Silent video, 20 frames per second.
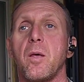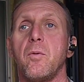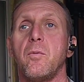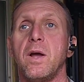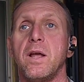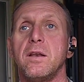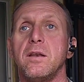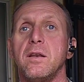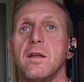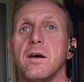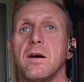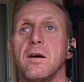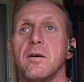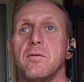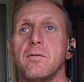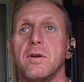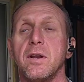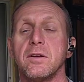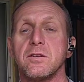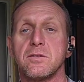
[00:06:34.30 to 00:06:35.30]
When
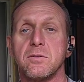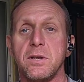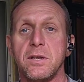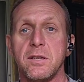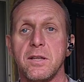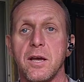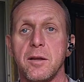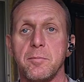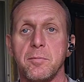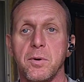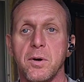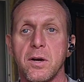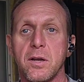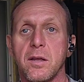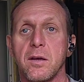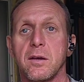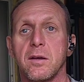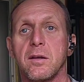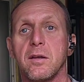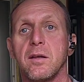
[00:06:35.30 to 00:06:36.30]
I was reading that
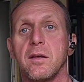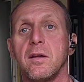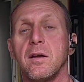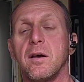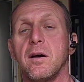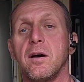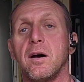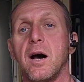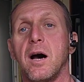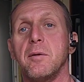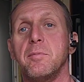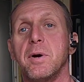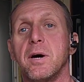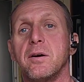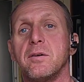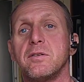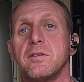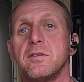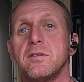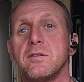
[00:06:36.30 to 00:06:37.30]
book
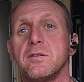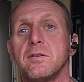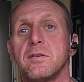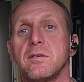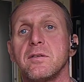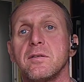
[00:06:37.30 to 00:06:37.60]
about